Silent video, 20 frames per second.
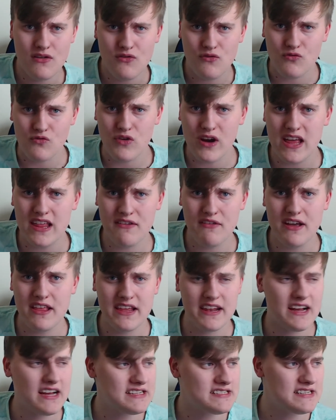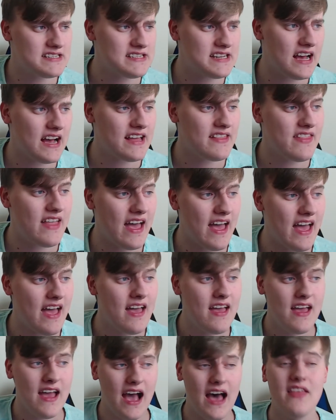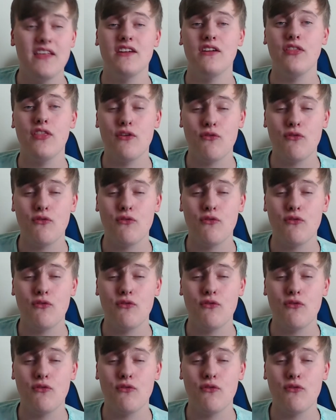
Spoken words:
Really, really nice design there. And then on